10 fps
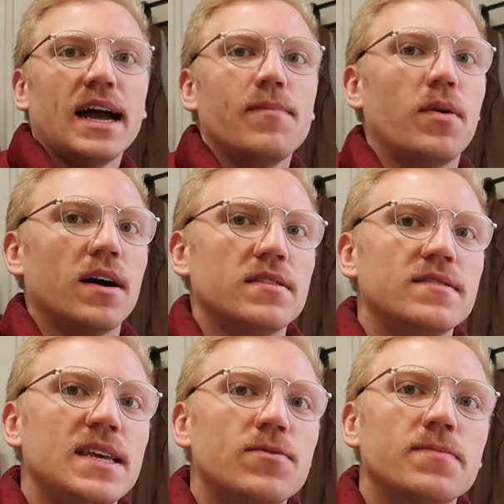I bought
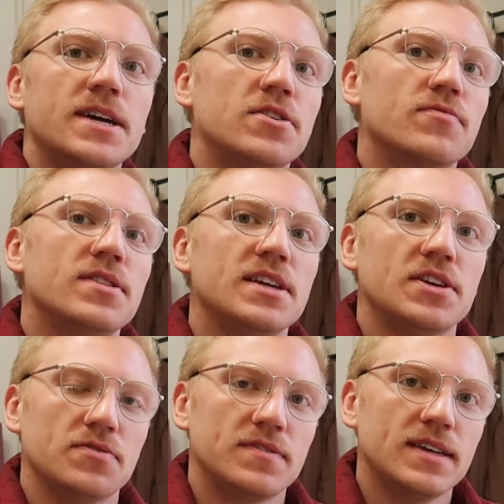this keyboard, but I don't really
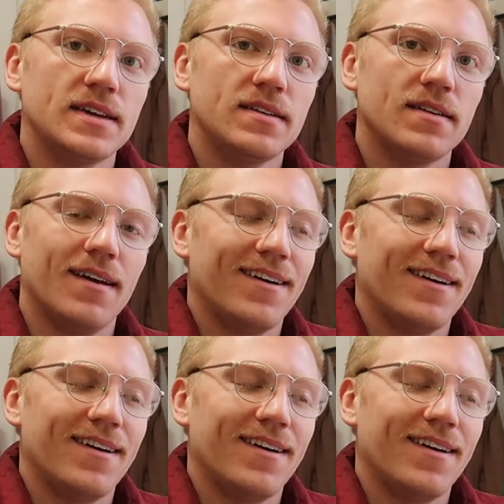use it.